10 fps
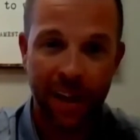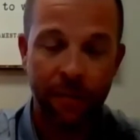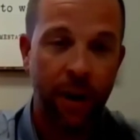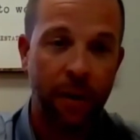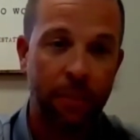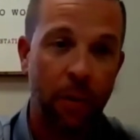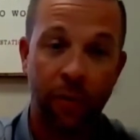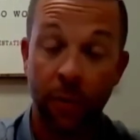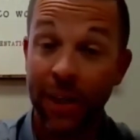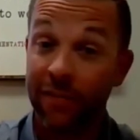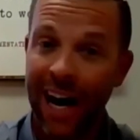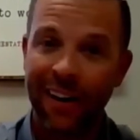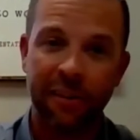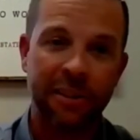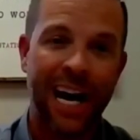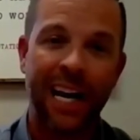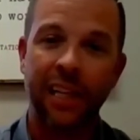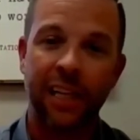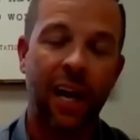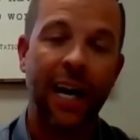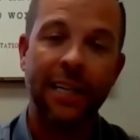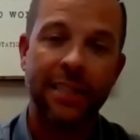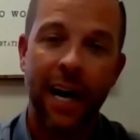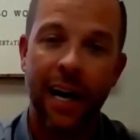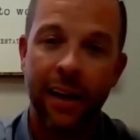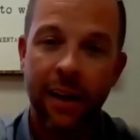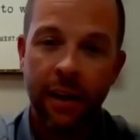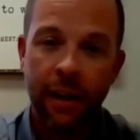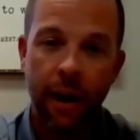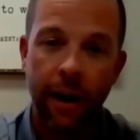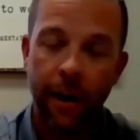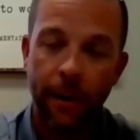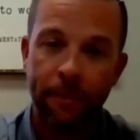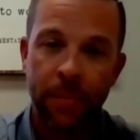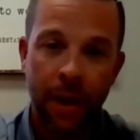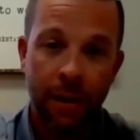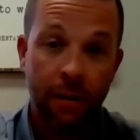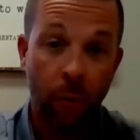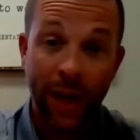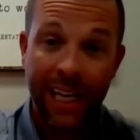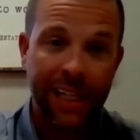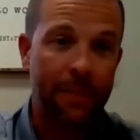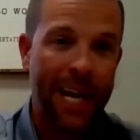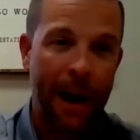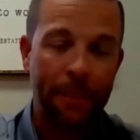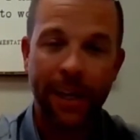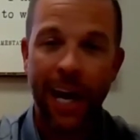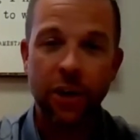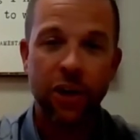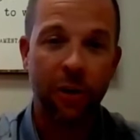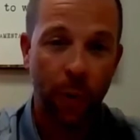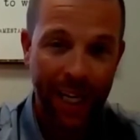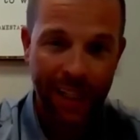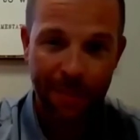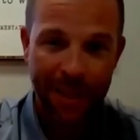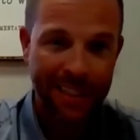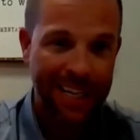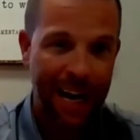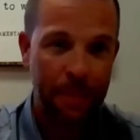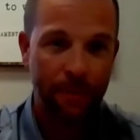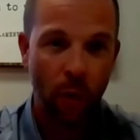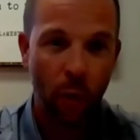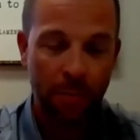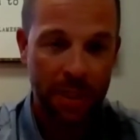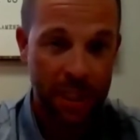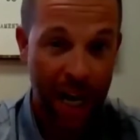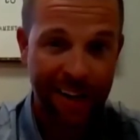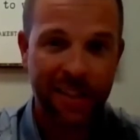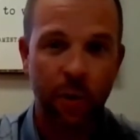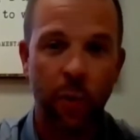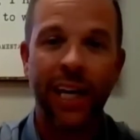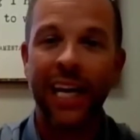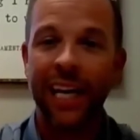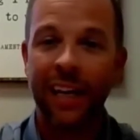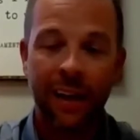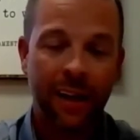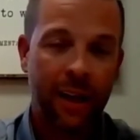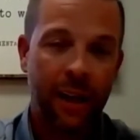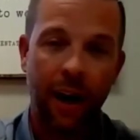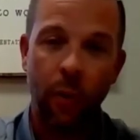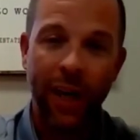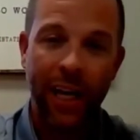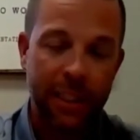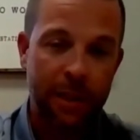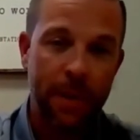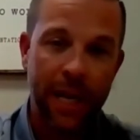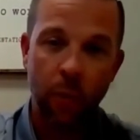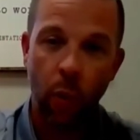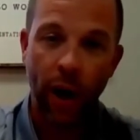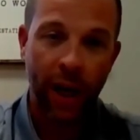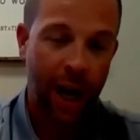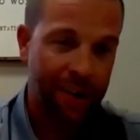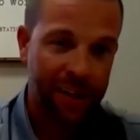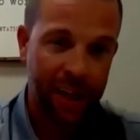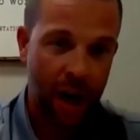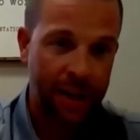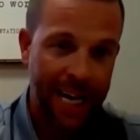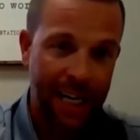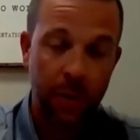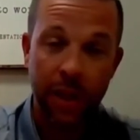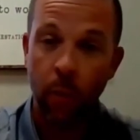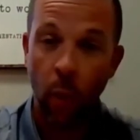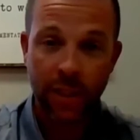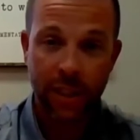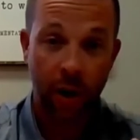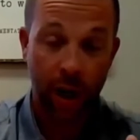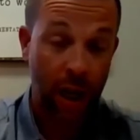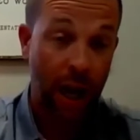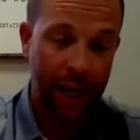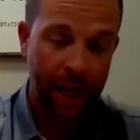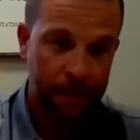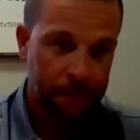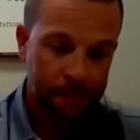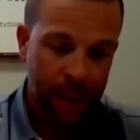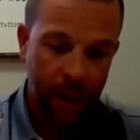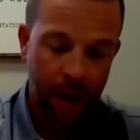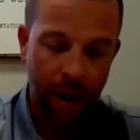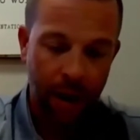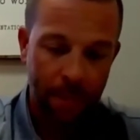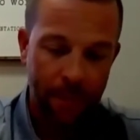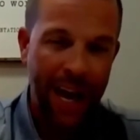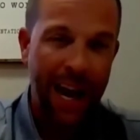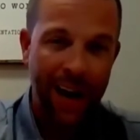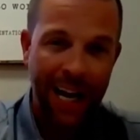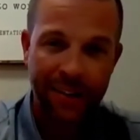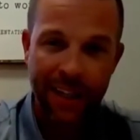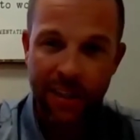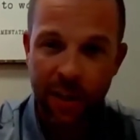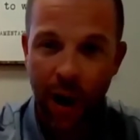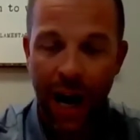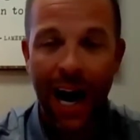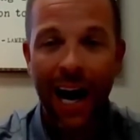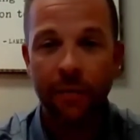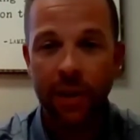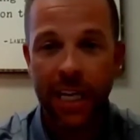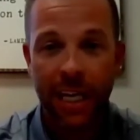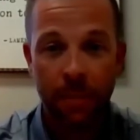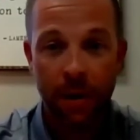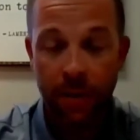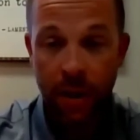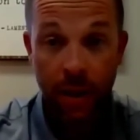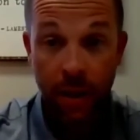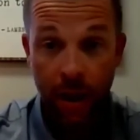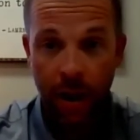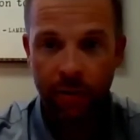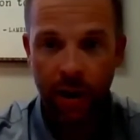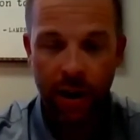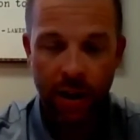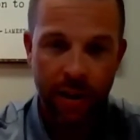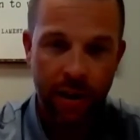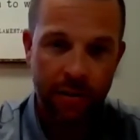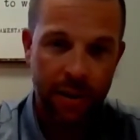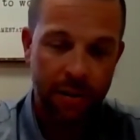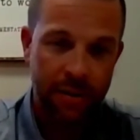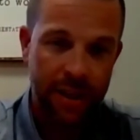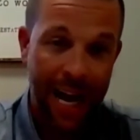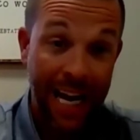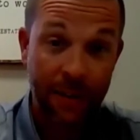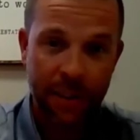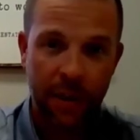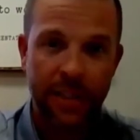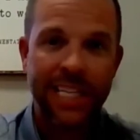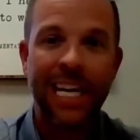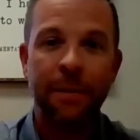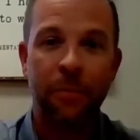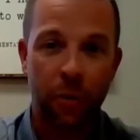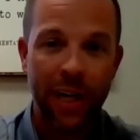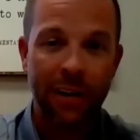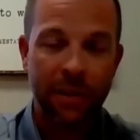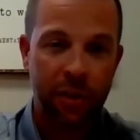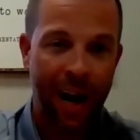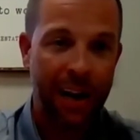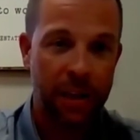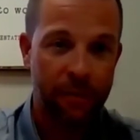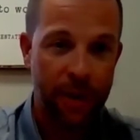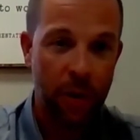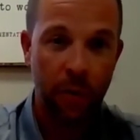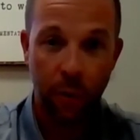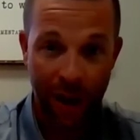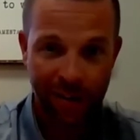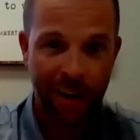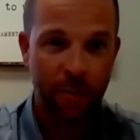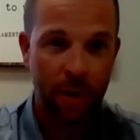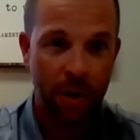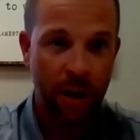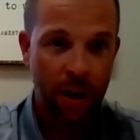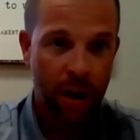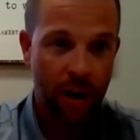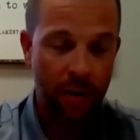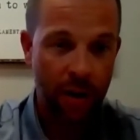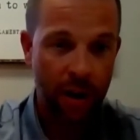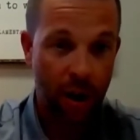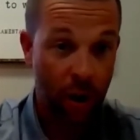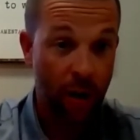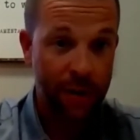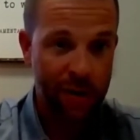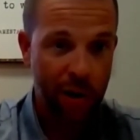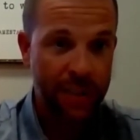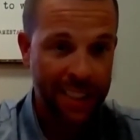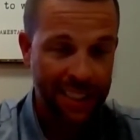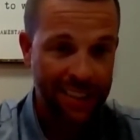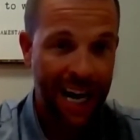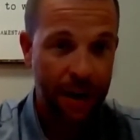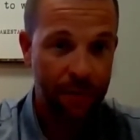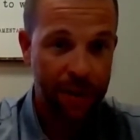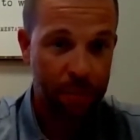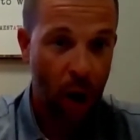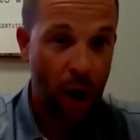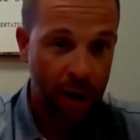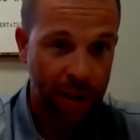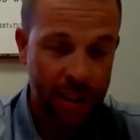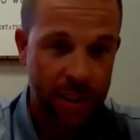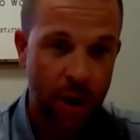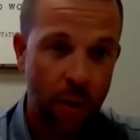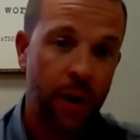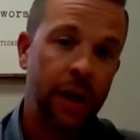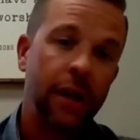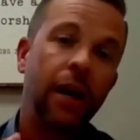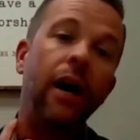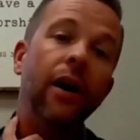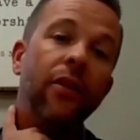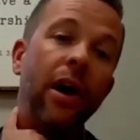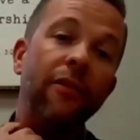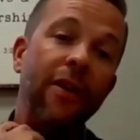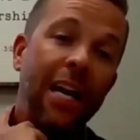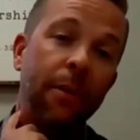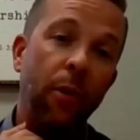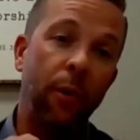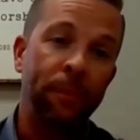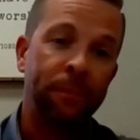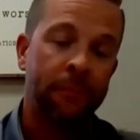different, both from the advisor side and the client side. We get them the application, we get them the assignment forms, the docs that we need. We get it submitted. We're in constant contact with them. Once they're a client, they have access. So I have a team of there's 8 of us on the team. 3 of us are out in the field. The rest of them are on the servicing side of this product. And so they're available,